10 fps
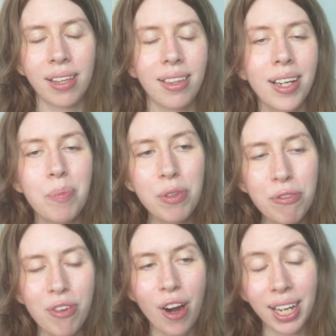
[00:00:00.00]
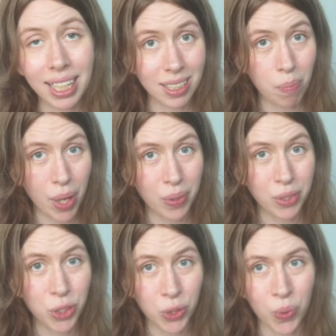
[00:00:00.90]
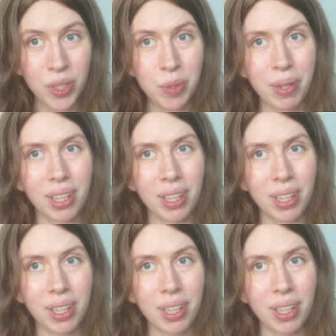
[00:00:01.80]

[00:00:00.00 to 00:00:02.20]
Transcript: I think I prefer Isabeau's short,